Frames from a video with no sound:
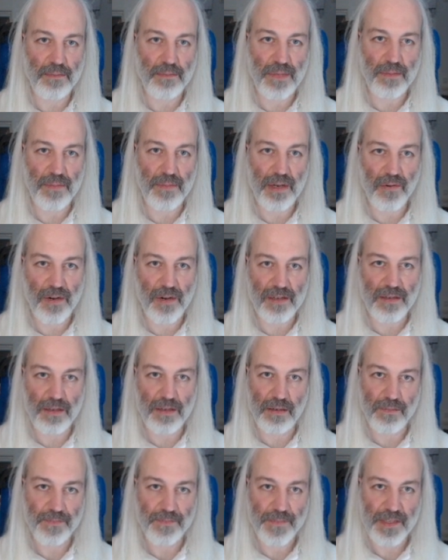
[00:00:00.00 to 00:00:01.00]
crashing.
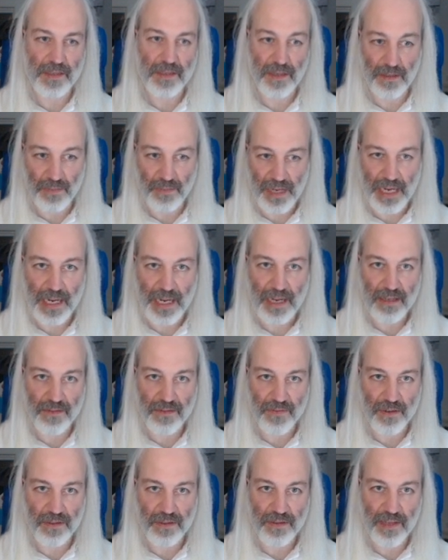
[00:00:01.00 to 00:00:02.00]
It's an Amiga, it's
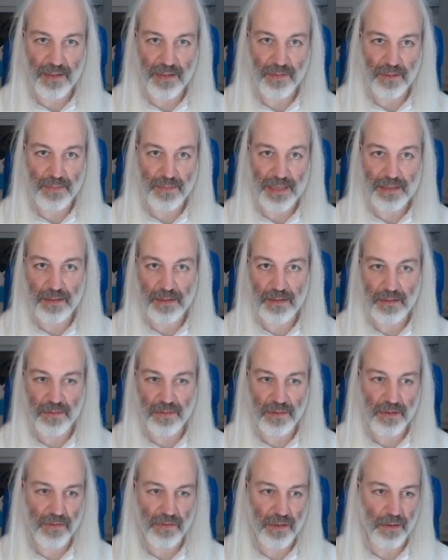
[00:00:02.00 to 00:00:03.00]
very stable, but you
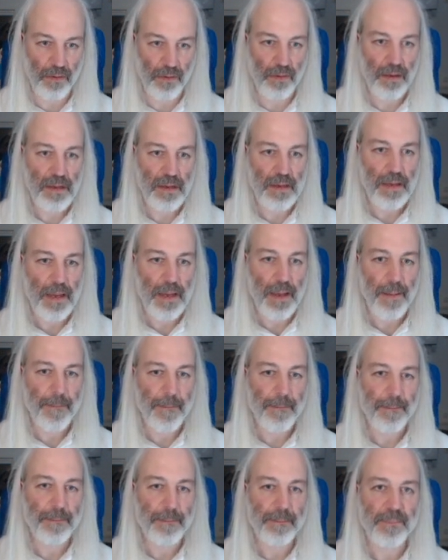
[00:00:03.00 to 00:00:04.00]
never know.
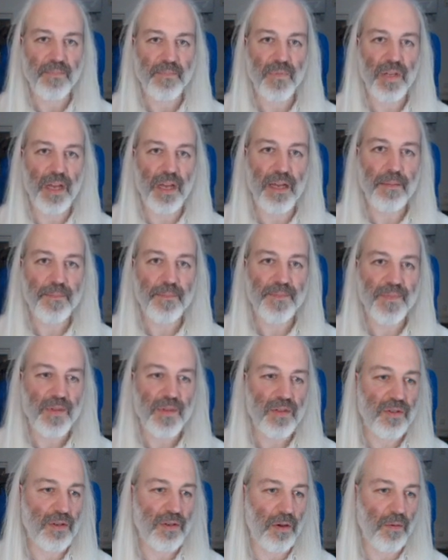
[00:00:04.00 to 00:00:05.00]
Okay,
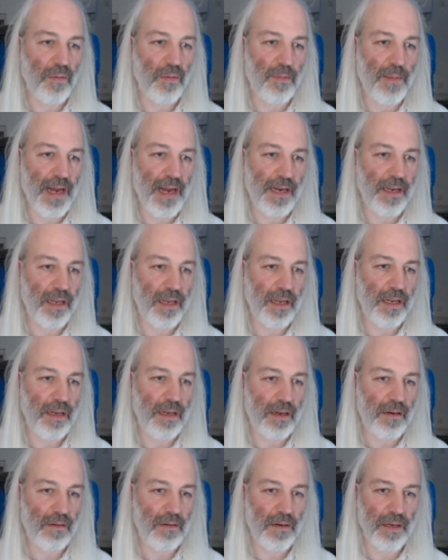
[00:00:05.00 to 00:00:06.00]
so back in
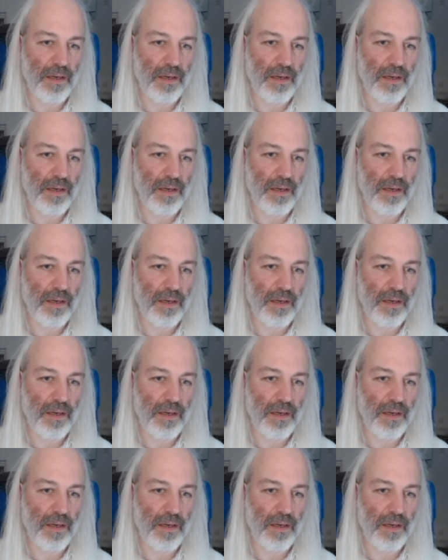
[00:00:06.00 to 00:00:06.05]
our